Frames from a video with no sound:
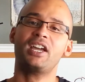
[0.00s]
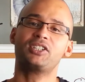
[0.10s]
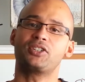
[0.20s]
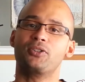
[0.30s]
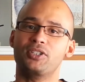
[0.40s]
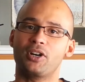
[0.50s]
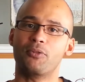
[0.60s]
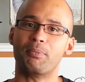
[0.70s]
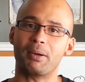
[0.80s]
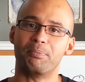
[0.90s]
So, you know,
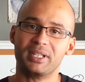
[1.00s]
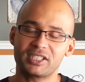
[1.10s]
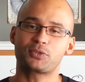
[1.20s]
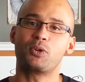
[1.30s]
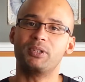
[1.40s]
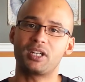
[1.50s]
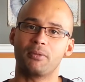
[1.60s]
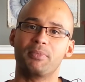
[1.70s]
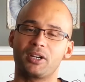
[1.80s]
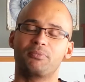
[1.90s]
my business will
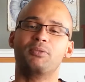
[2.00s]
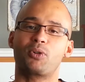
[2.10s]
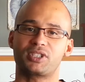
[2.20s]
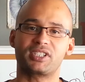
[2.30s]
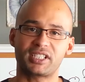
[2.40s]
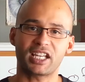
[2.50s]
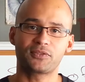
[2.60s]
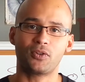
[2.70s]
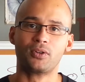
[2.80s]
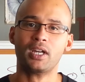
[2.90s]
become better and be more
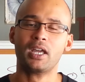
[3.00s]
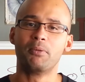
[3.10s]
successful,